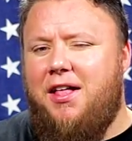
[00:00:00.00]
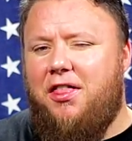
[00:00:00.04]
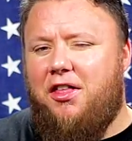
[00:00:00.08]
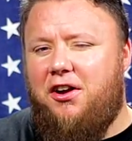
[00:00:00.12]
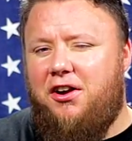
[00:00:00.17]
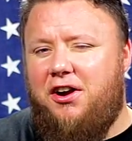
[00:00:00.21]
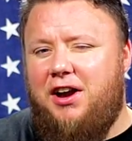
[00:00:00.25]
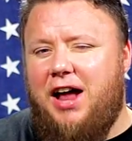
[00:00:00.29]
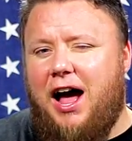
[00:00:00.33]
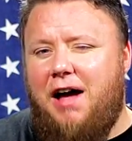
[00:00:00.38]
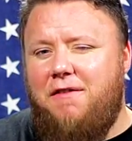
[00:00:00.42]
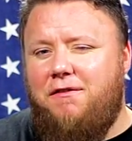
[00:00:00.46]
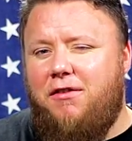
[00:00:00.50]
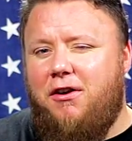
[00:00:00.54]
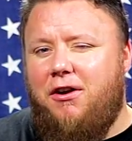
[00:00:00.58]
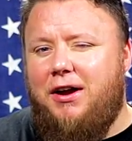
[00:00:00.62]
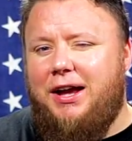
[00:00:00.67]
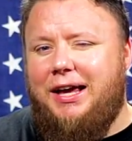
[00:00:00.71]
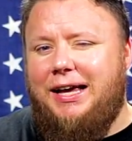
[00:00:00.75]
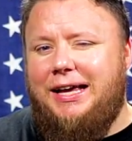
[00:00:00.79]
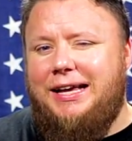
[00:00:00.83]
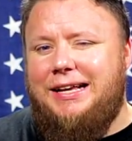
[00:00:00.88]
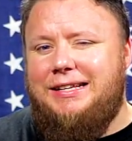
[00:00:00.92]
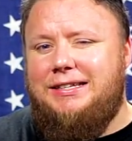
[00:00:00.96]
They're not
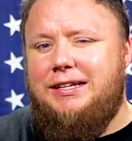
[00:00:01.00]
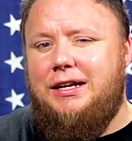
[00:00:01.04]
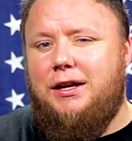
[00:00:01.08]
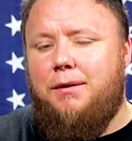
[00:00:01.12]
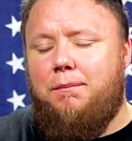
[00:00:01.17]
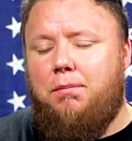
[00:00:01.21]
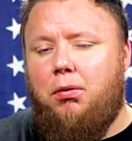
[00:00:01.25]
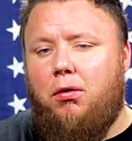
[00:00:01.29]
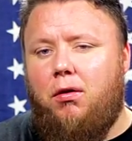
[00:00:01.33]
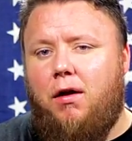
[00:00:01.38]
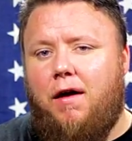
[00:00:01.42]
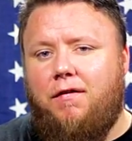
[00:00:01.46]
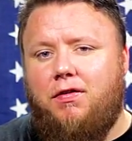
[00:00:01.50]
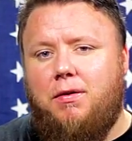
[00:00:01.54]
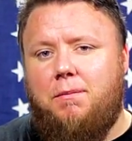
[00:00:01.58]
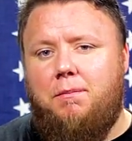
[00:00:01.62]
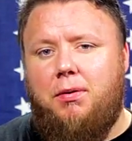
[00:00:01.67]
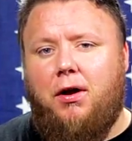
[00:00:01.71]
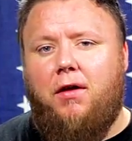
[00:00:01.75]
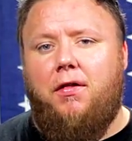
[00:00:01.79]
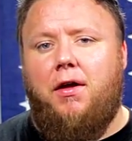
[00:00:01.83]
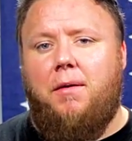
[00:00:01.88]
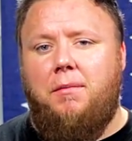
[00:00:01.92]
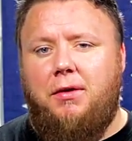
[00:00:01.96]
very easy to pull off the belt.